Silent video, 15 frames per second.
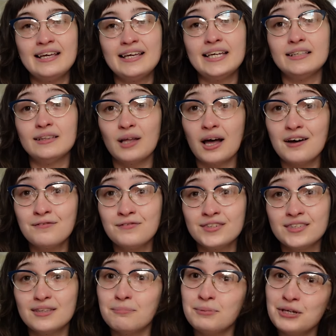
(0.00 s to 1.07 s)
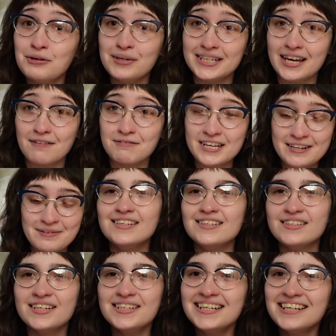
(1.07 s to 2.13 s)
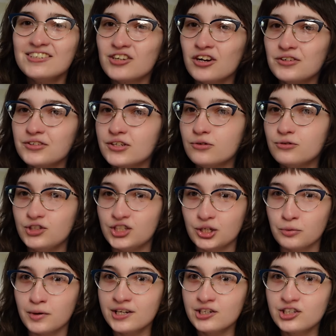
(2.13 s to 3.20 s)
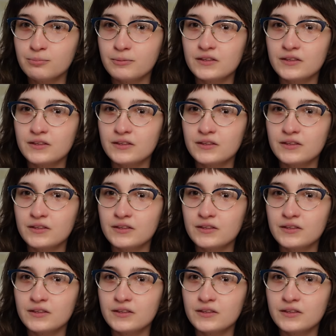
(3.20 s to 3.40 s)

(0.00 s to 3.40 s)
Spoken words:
He loves the beauty of it. Sydney is also Jewish,